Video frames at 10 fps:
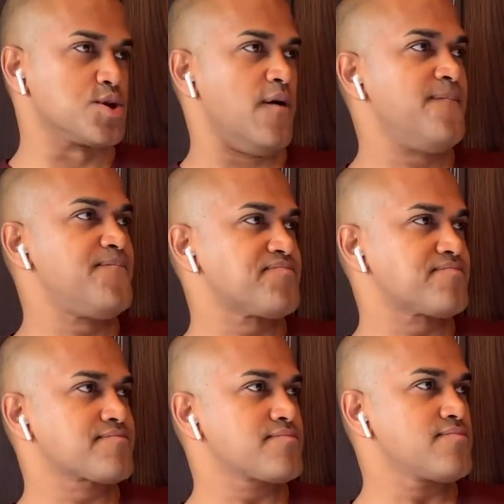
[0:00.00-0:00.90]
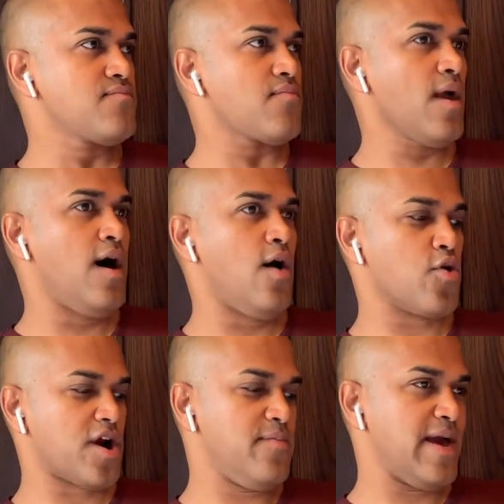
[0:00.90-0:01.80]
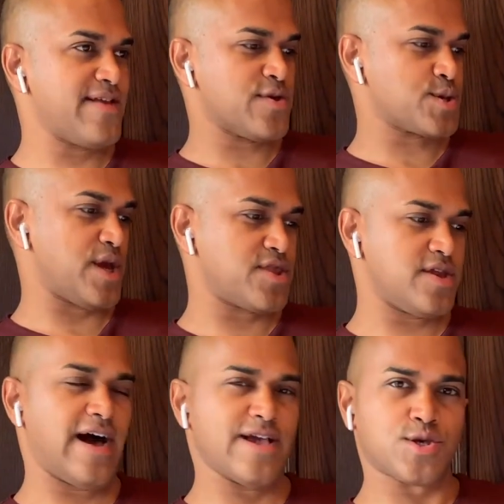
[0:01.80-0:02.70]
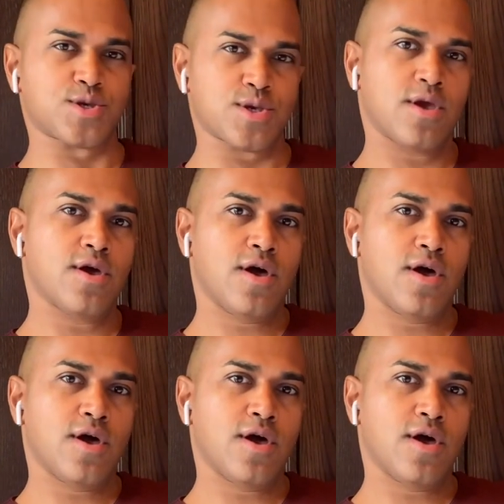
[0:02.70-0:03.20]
So uh, we're gonna make this like the nice,